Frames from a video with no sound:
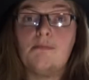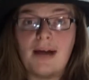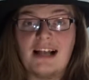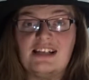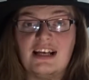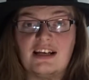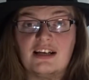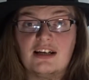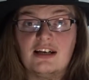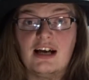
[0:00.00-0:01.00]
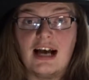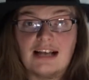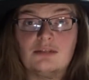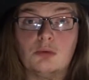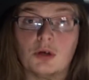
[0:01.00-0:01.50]
Magic
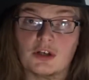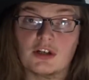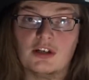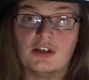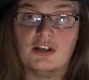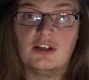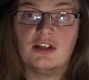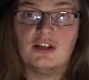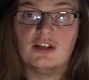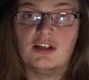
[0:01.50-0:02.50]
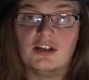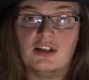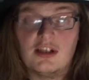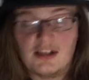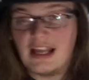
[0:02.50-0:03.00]
has won.
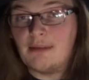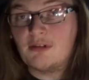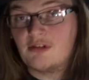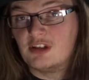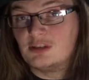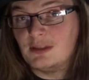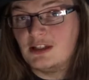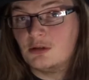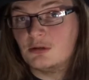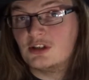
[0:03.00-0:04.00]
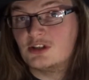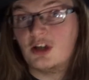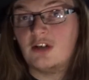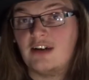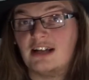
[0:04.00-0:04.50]
Game of Thrones being called the
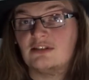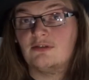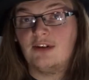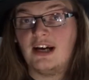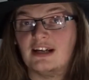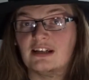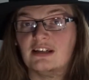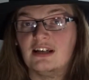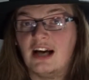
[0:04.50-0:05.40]
Song of Ice and Fire.